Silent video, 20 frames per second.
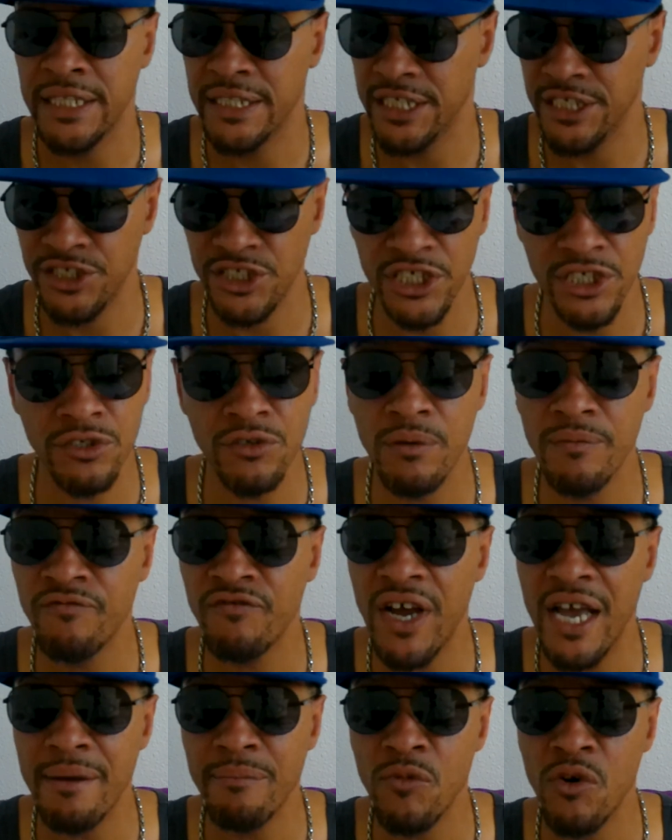Did Yildirim
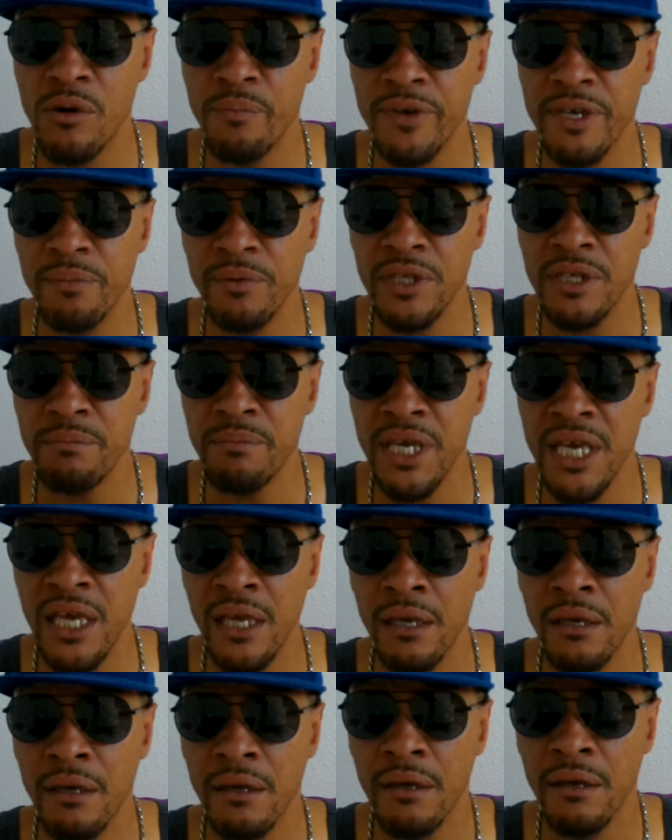fight more people than
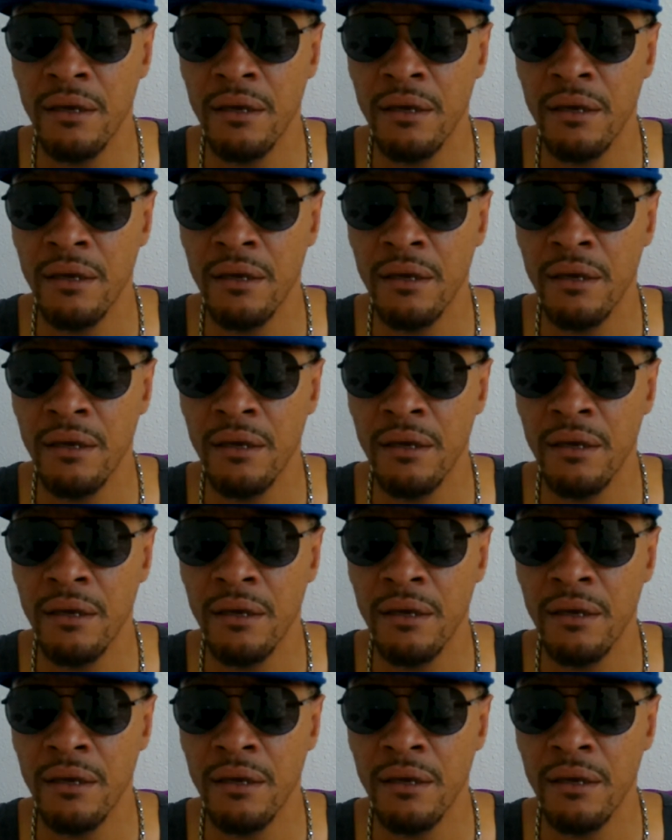me?